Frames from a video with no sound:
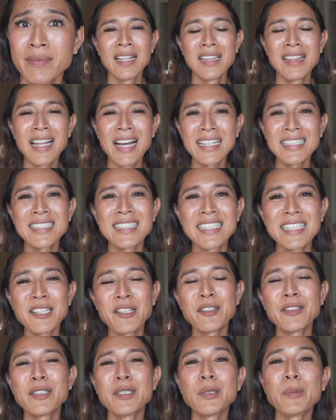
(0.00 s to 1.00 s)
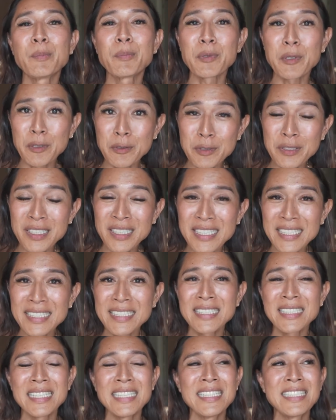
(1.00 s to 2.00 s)
Lastly, on the pros
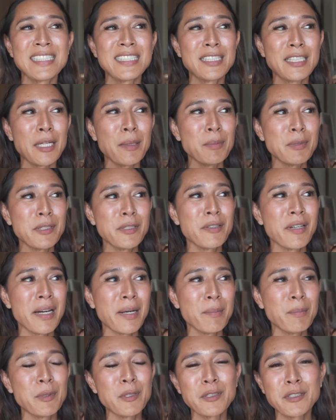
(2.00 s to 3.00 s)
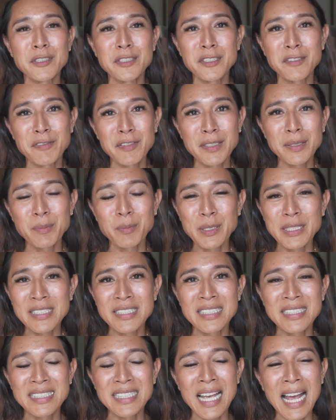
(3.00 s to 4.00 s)
list is WM Motors
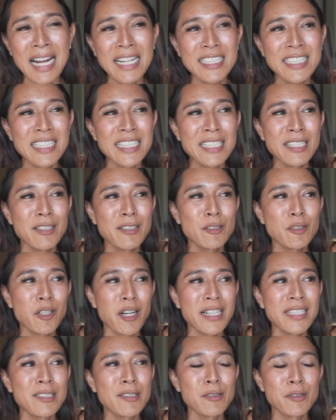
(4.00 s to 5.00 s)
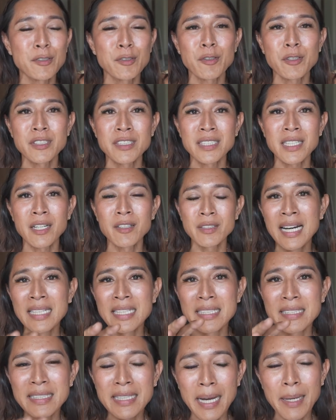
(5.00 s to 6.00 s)
Philippines is actually trying to source out an
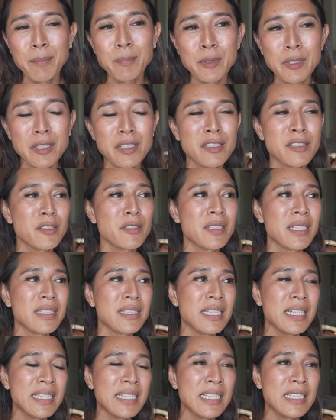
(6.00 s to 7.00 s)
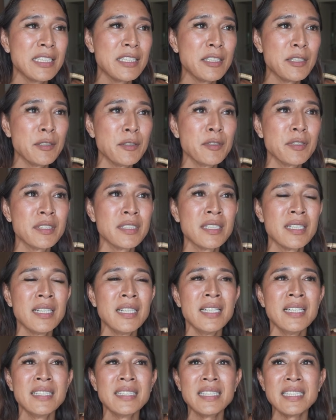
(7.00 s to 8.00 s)
adapter so that they can use
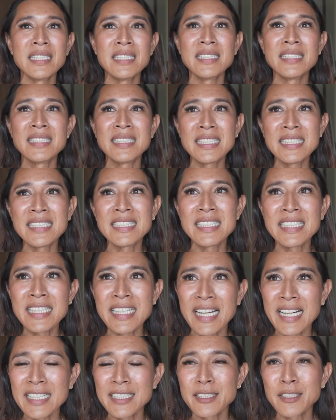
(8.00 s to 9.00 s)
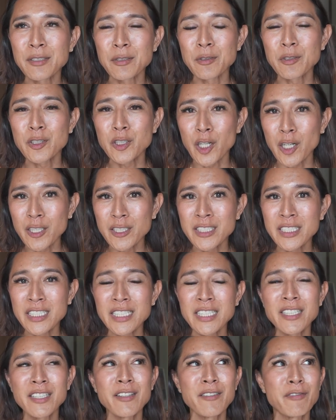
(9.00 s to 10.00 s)
the CCS2
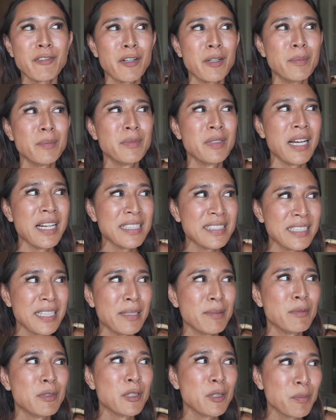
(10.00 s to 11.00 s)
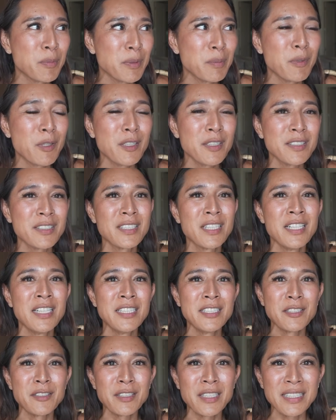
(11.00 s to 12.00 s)
charging from SM Supermalls
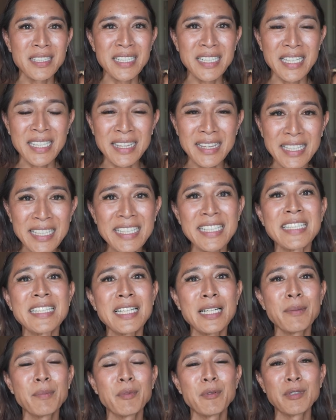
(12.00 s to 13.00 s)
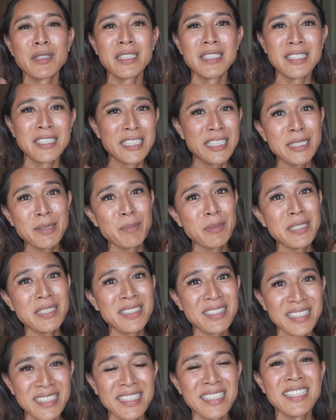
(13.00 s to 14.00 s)
so that they can link it up with the
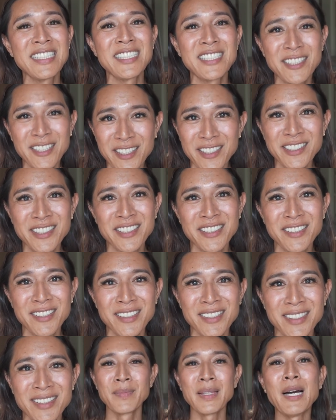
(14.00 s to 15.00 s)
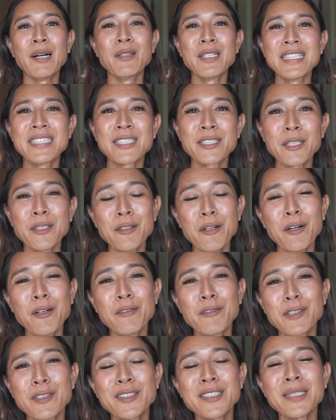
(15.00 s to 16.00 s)
GBT chargers. Now let's go
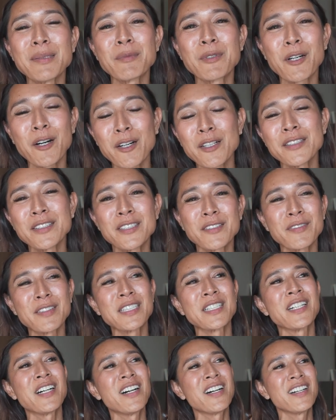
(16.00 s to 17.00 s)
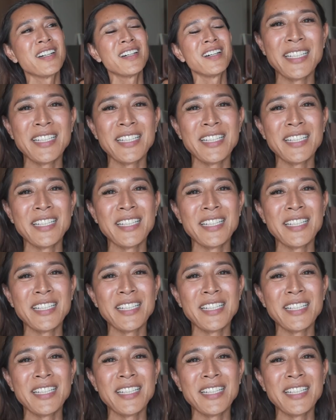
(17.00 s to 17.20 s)
over some cons of the car.